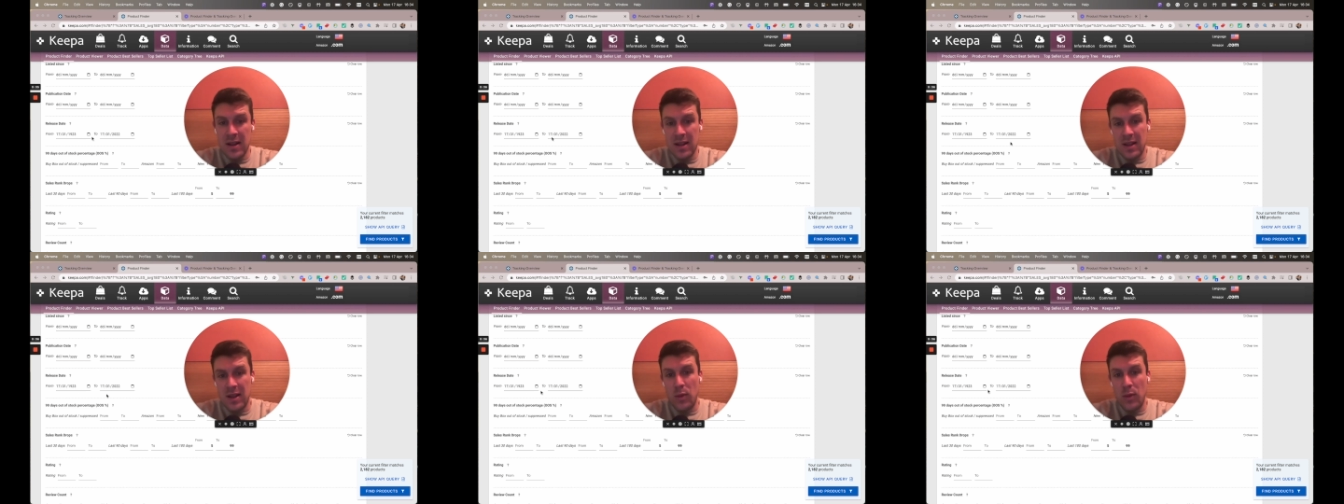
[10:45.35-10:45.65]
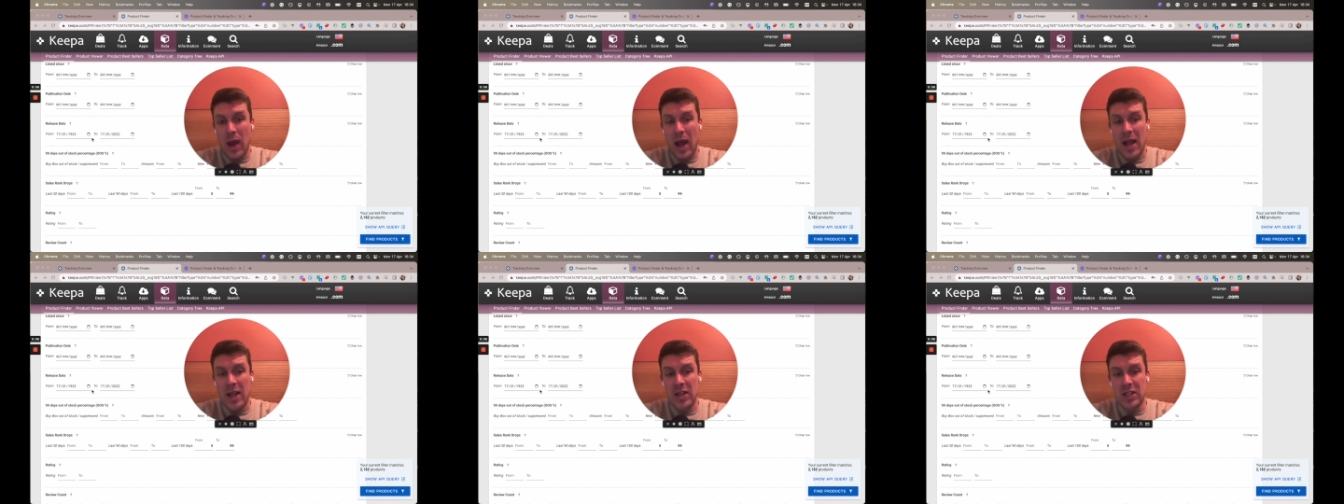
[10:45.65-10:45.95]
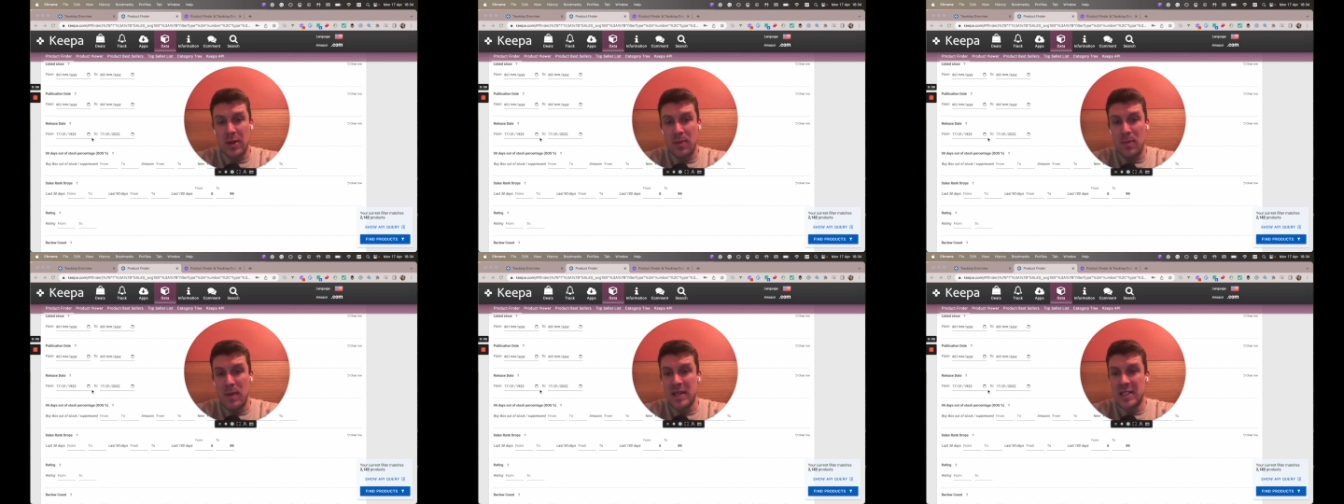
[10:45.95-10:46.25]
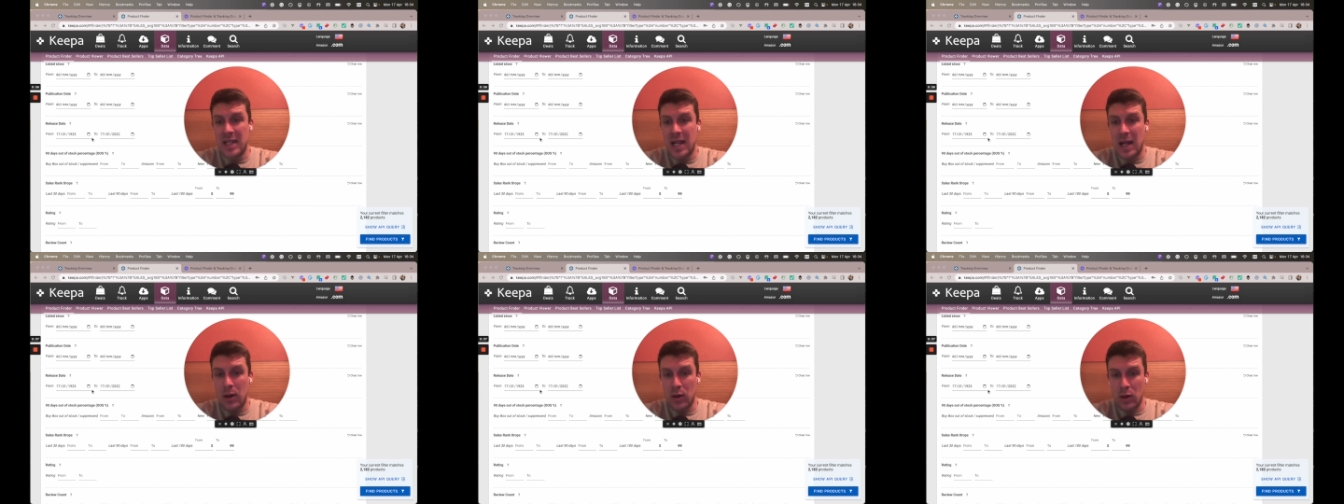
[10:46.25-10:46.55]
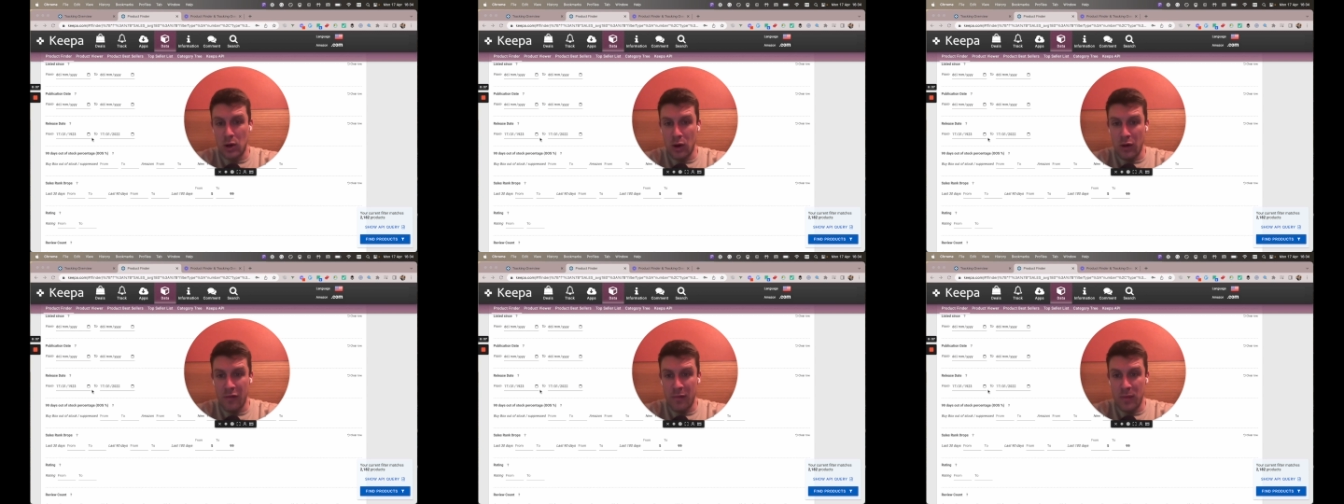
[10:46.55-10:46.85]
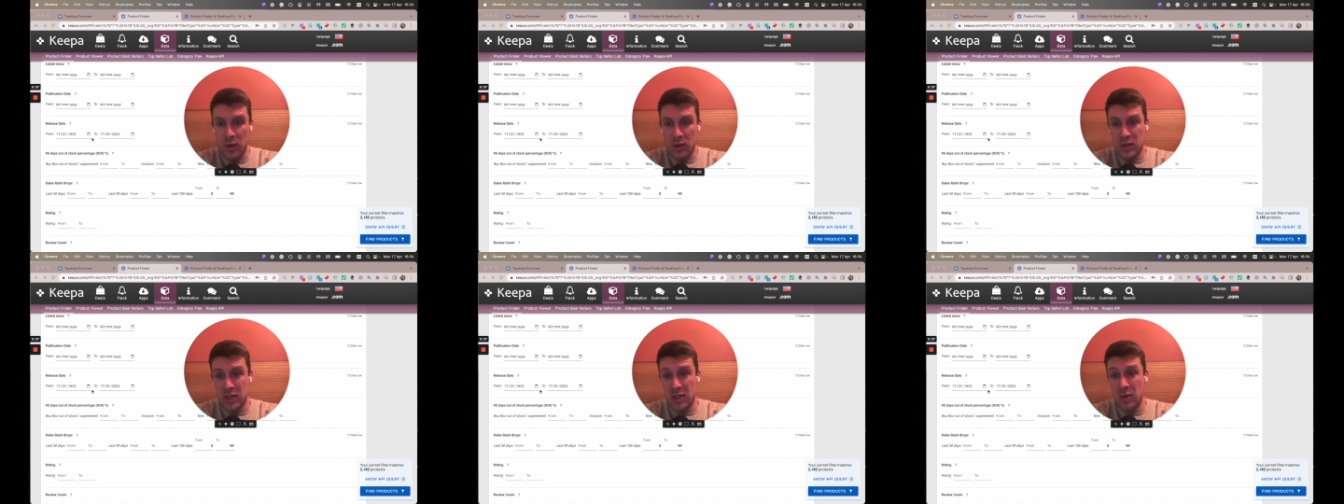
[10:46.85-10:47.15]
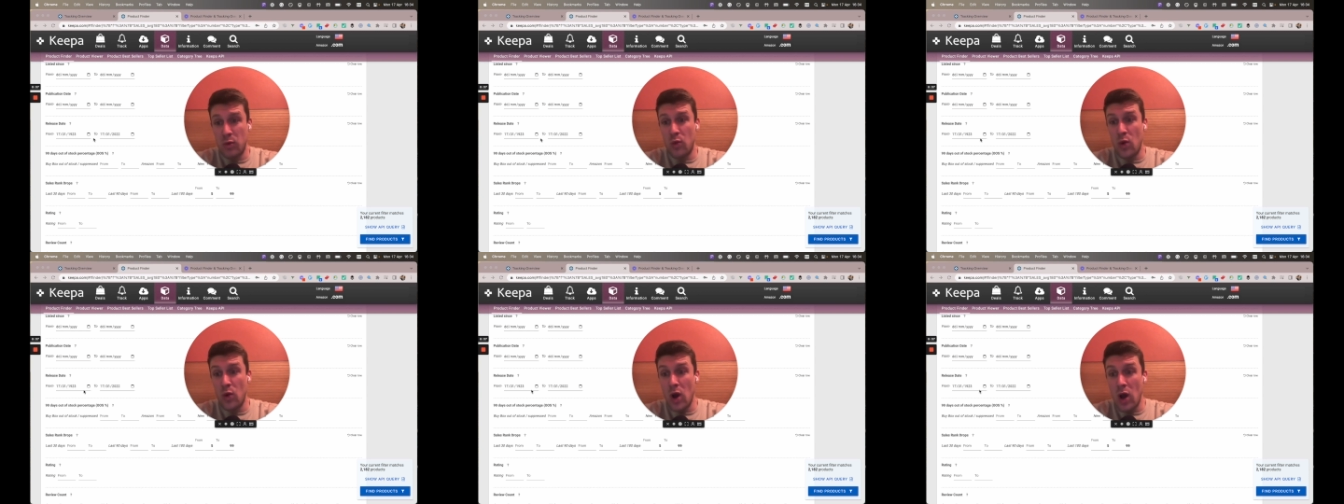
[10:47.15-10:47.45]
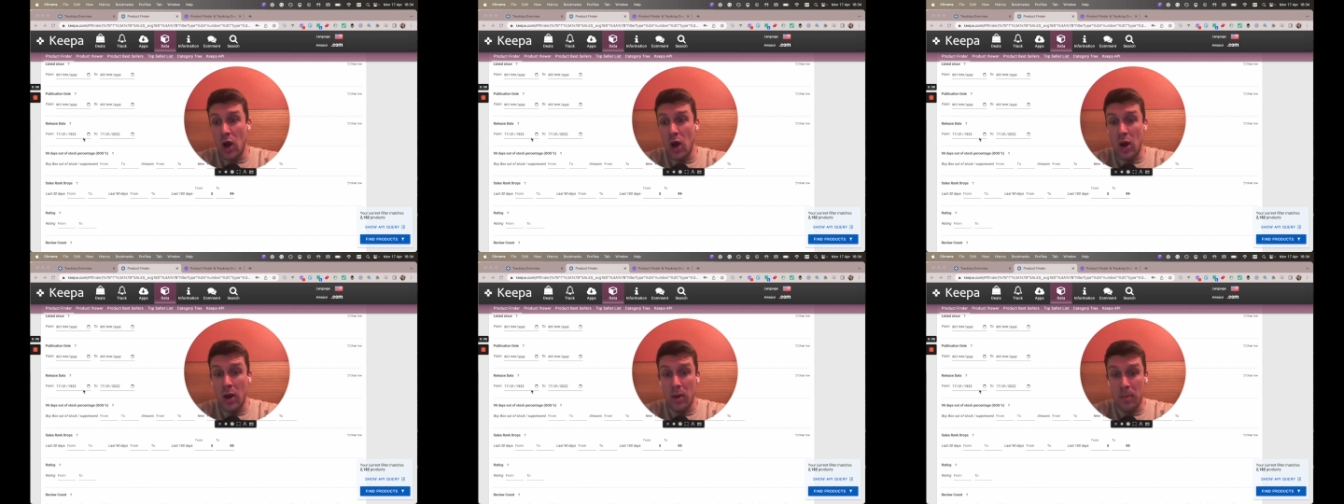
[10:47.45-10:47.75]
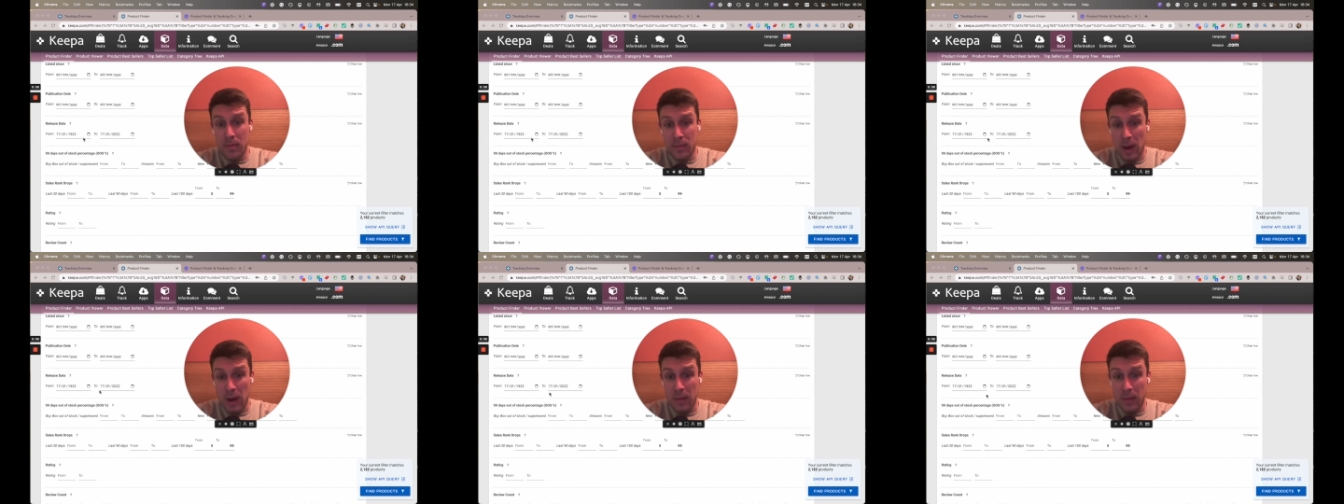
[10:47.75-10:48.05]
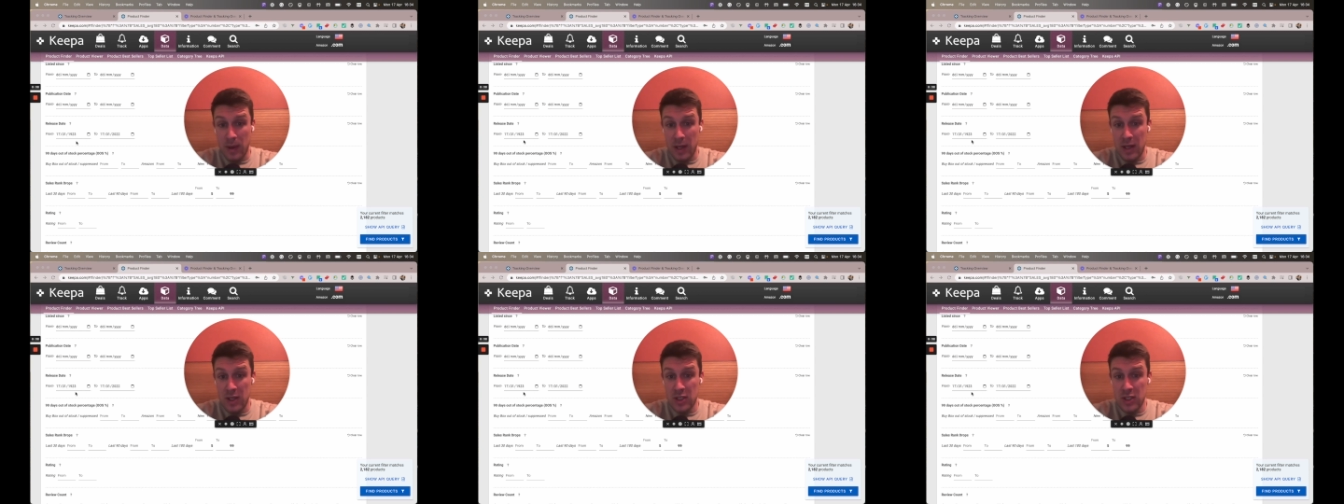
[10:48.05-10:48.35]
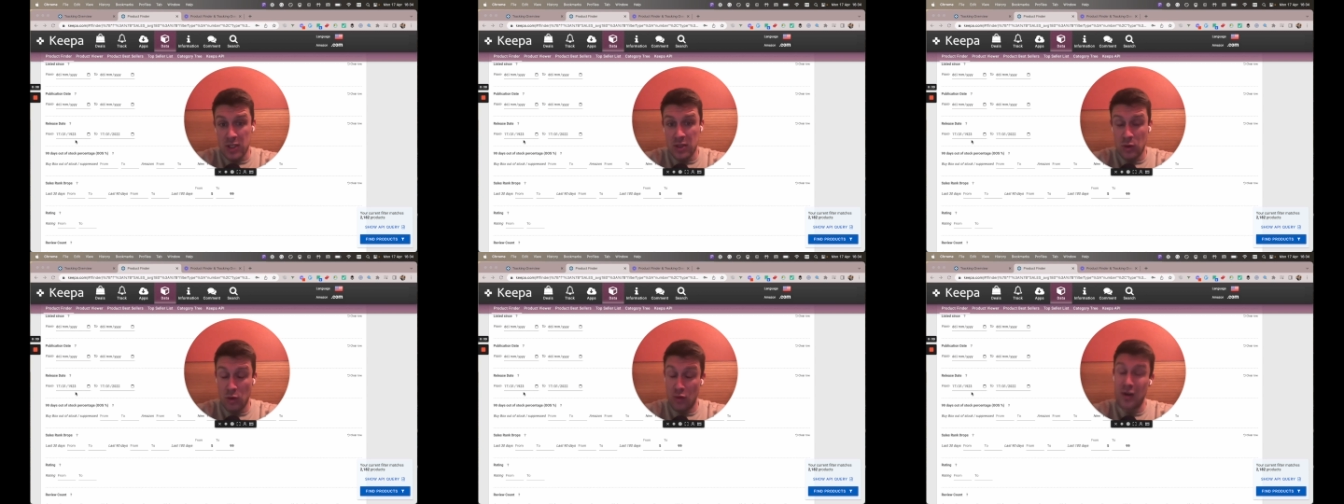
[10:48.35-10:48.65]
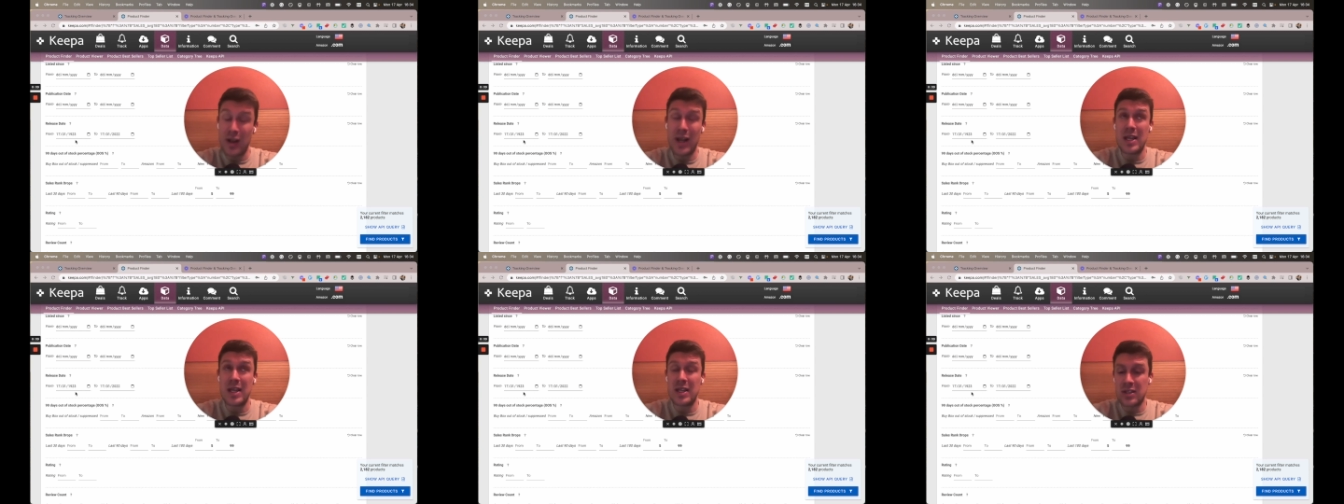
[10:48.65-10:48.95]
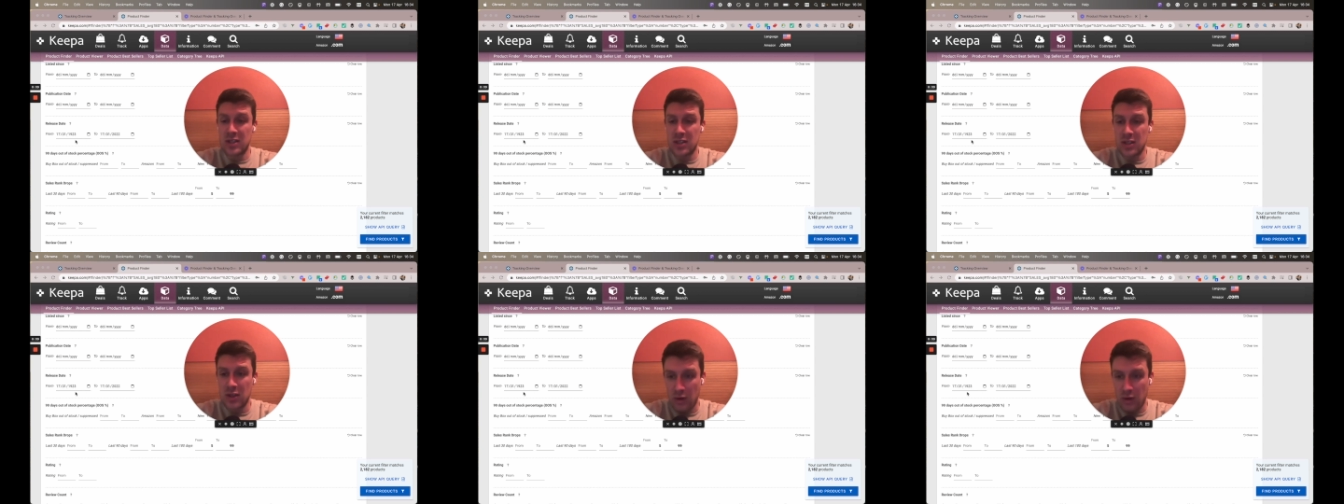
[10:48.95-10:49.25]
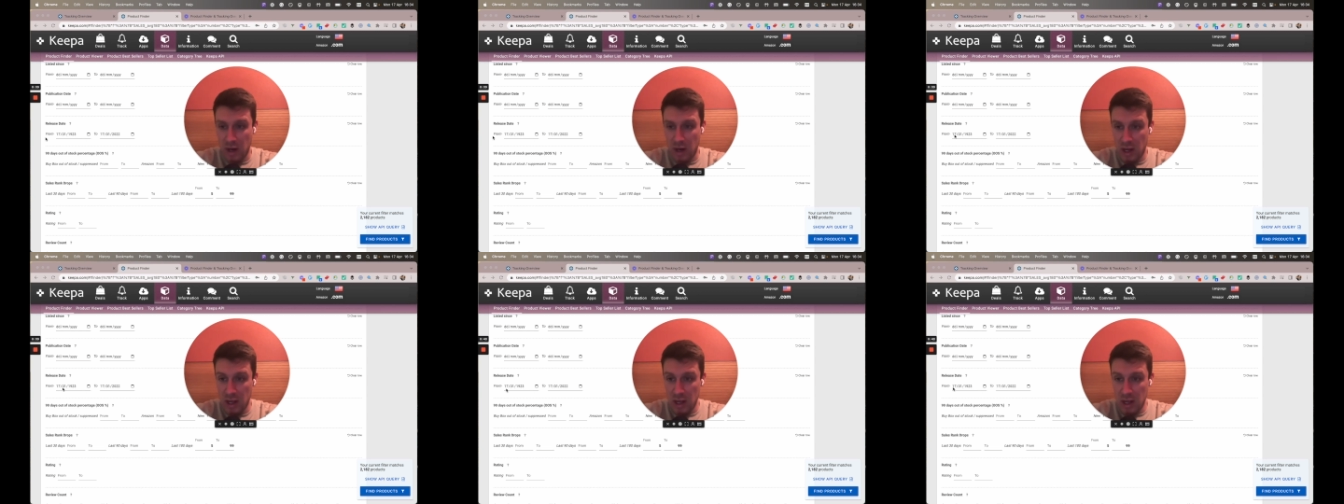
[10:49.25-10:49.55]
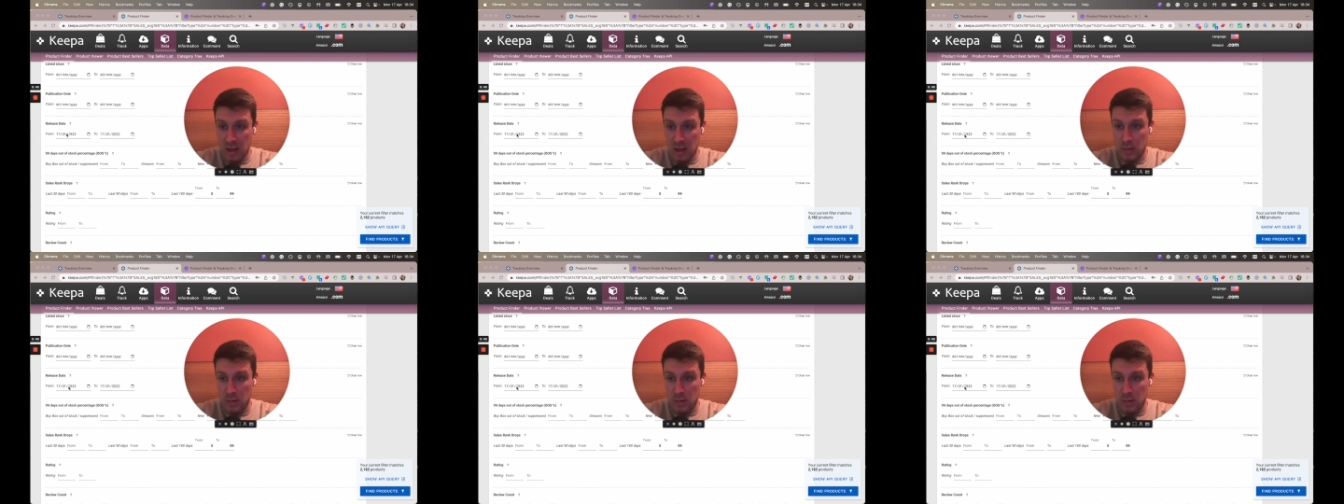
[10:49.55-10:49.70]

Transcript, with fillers: then we're actually missing out on a lot of books that were published or released, sorry,